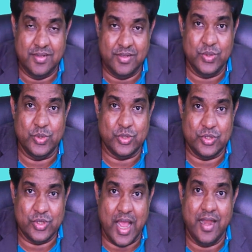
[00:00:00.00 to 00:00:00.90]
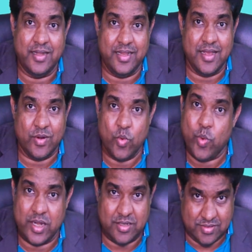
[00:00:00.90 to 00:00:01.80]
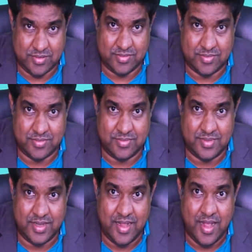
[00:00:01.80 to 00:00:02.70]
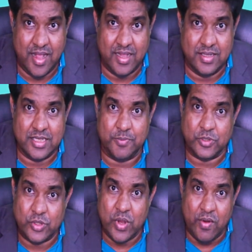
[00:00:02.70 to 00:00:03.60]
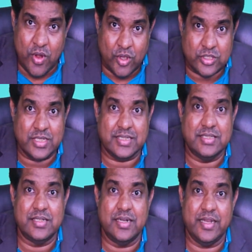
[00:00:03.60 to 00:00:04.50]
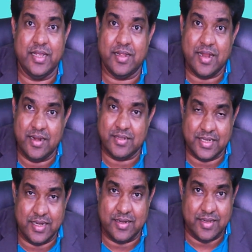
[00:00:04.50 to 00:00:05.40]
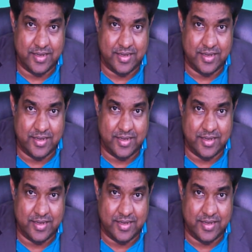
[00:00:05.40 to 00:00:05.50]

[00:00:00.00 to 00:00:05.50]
use ITR1. Suppose you have loss in the current year under the head